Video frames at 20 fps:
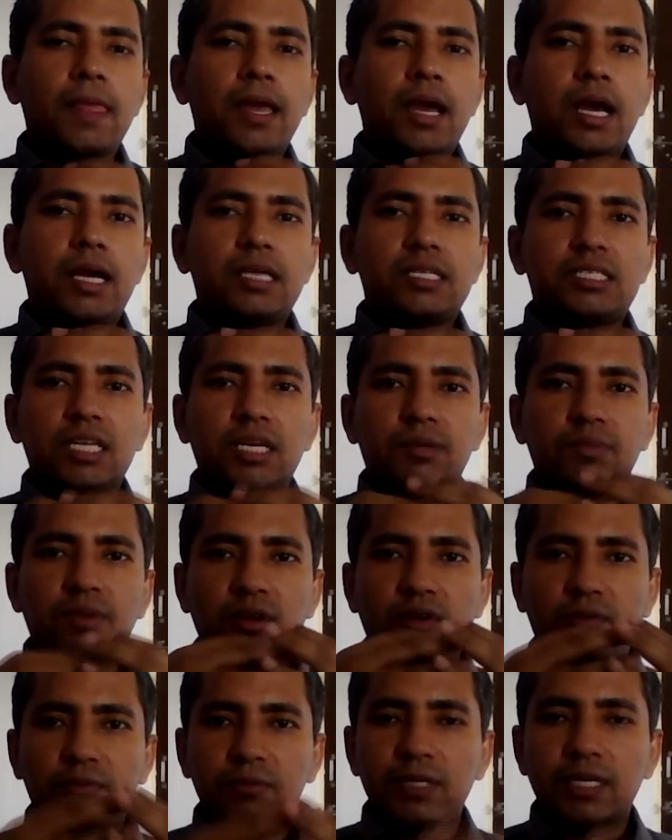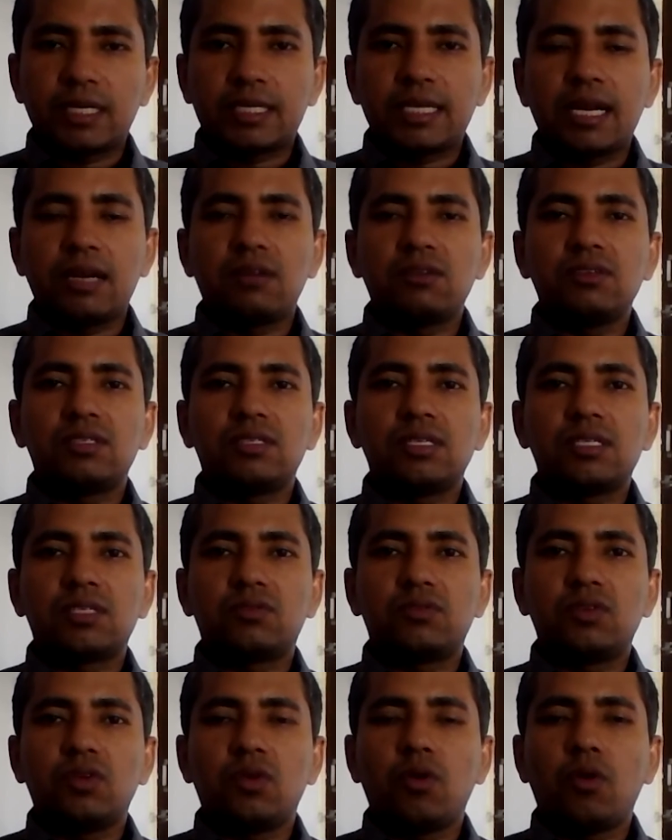A statement of object and reasons,
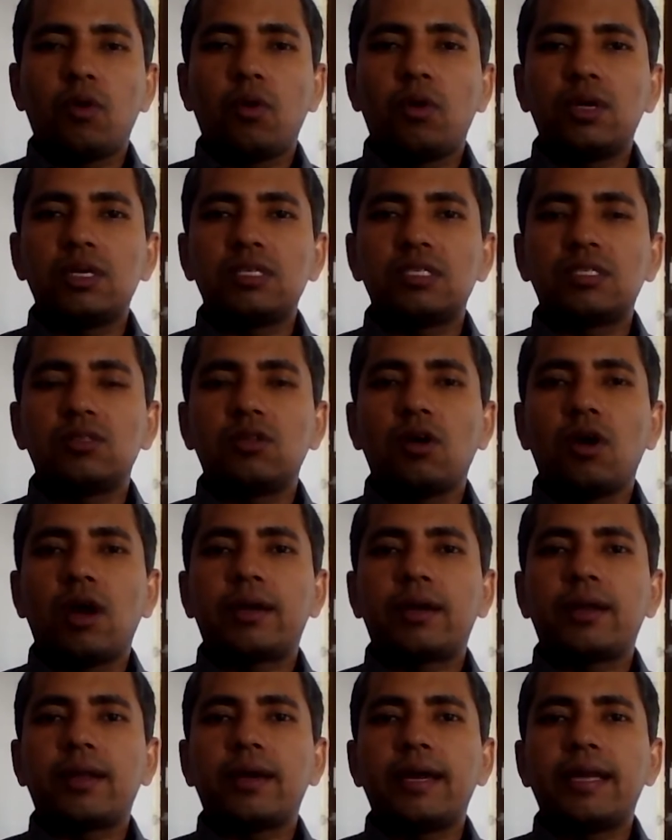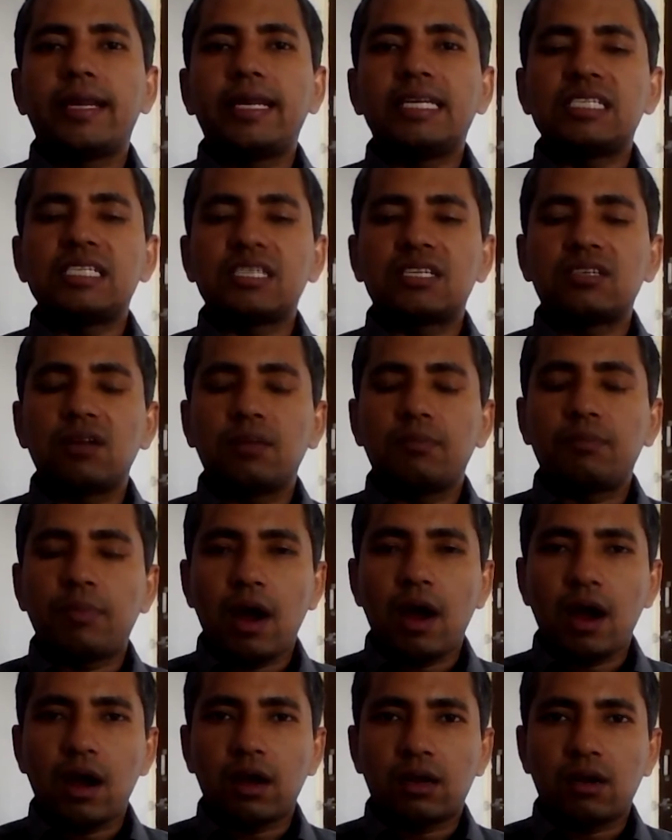is not an integral
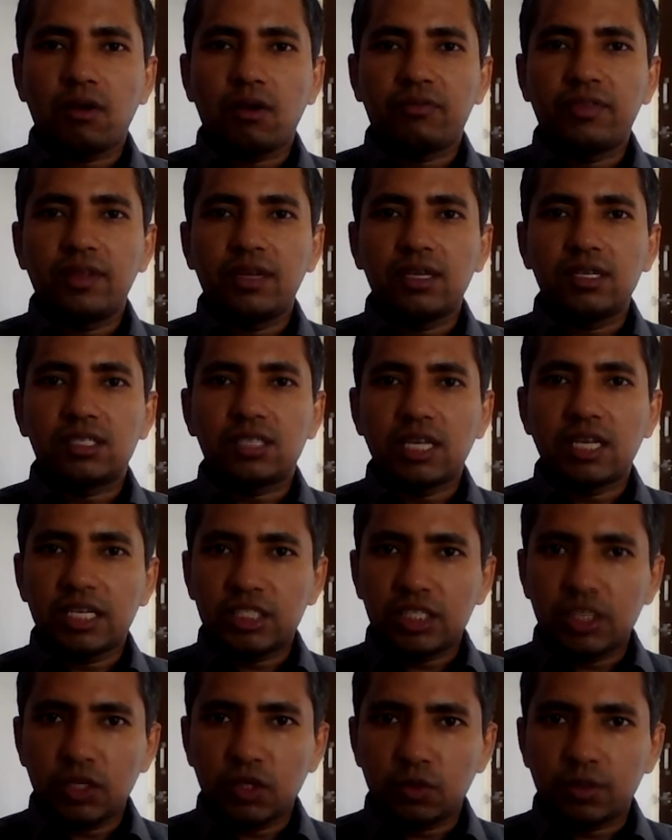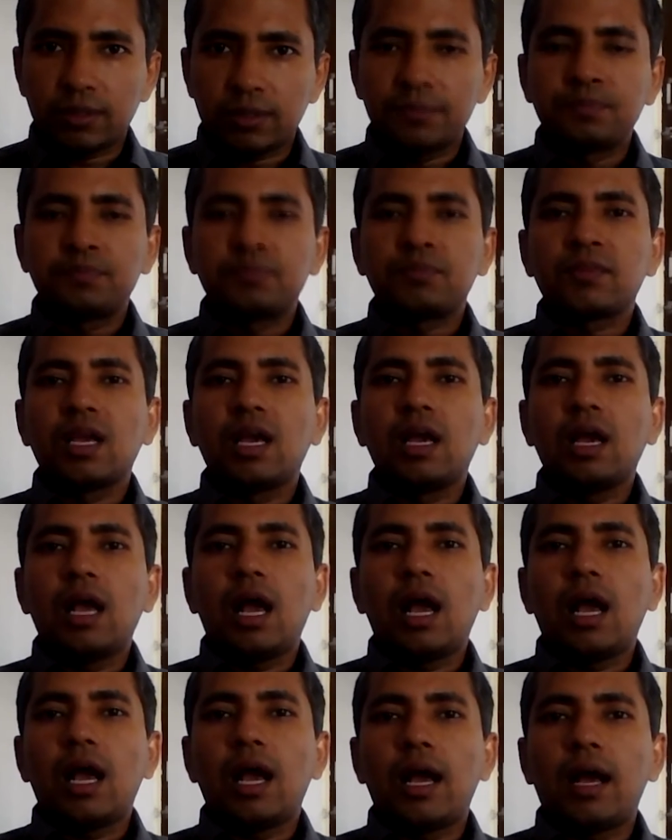part of the statute,
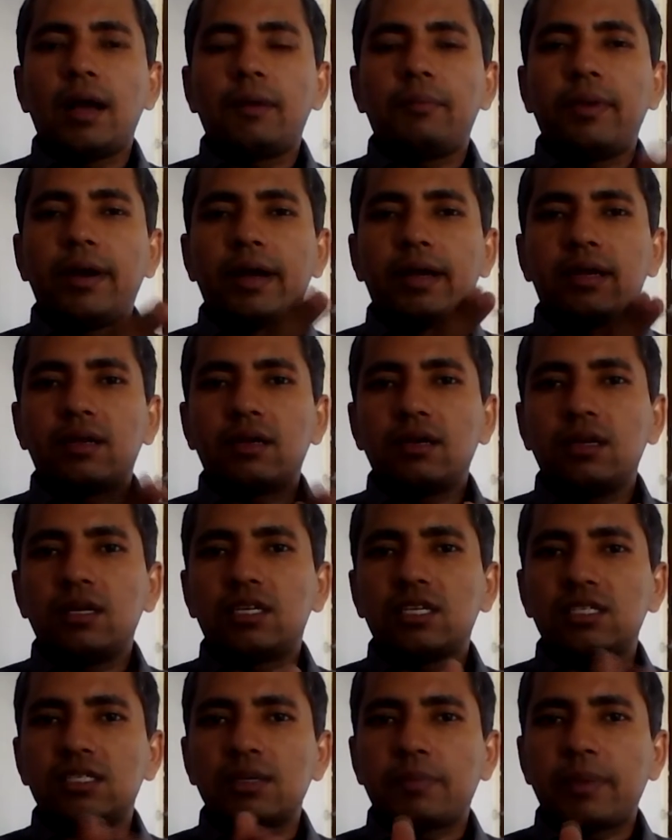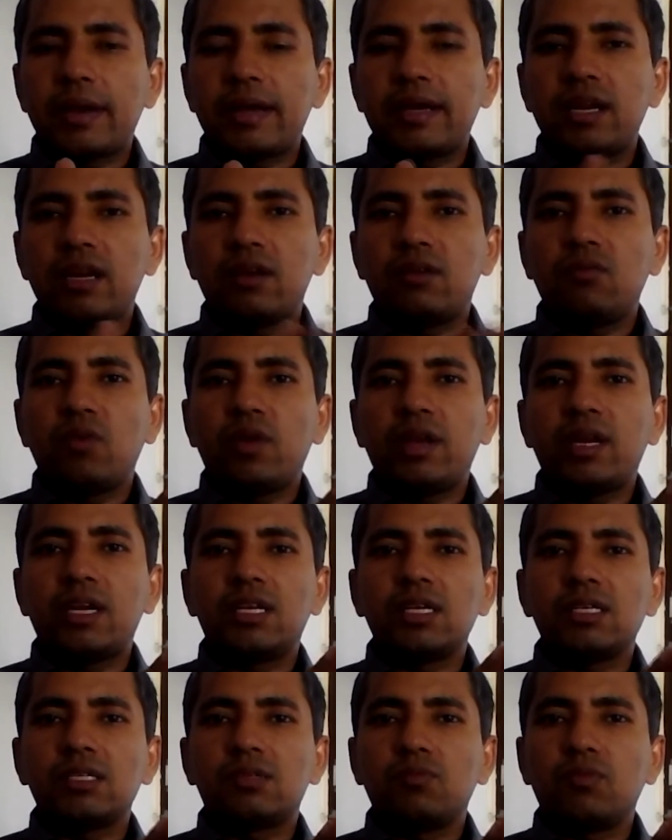but it is appended when it
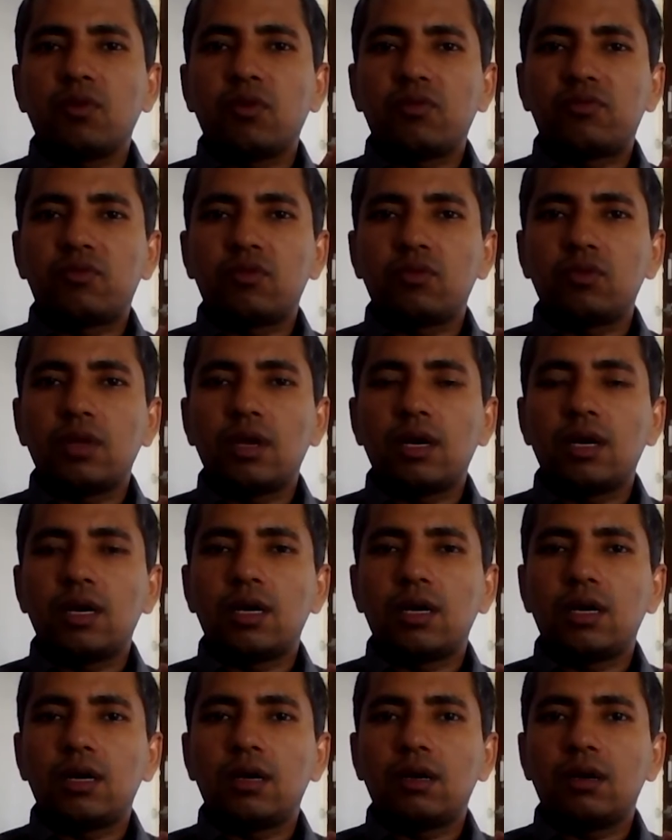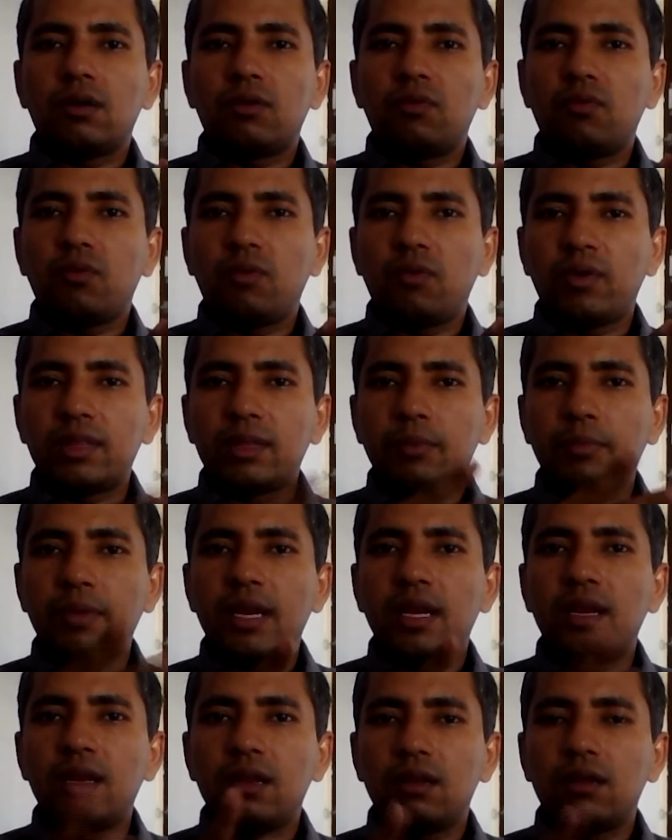is moved when the
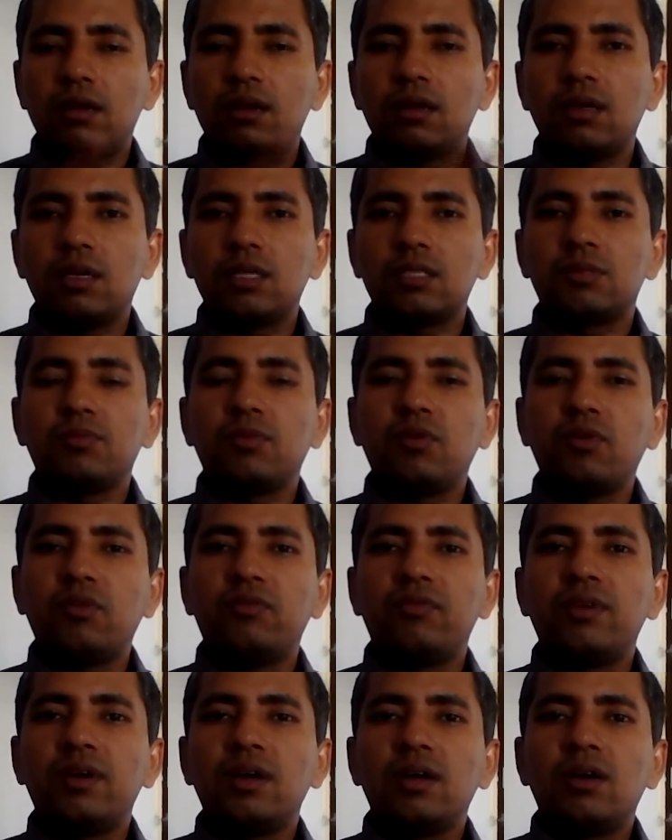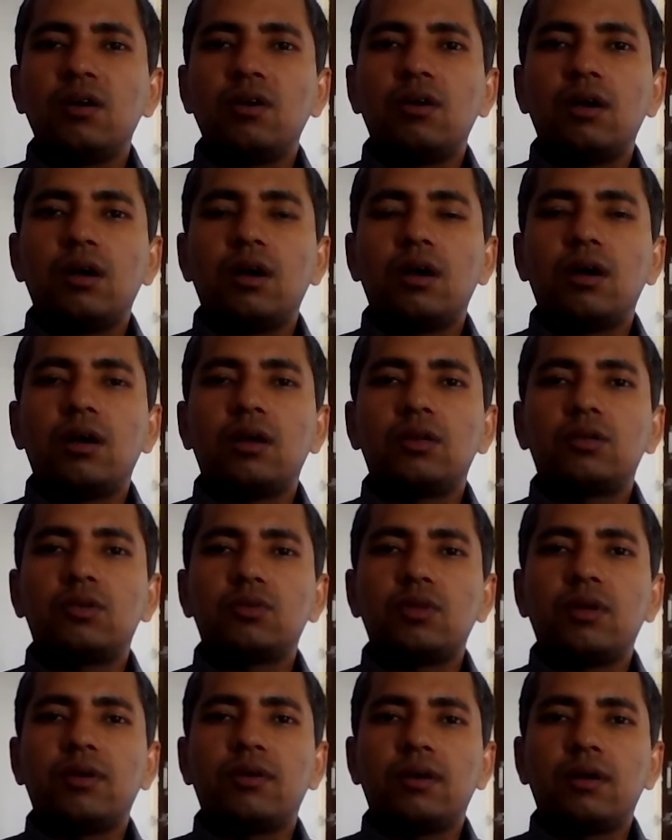bill is moved to
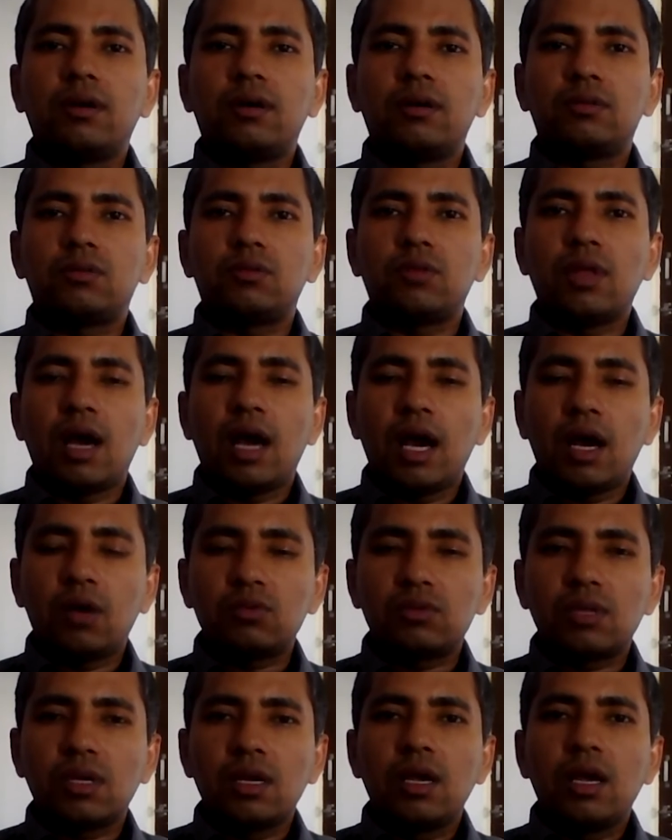the house.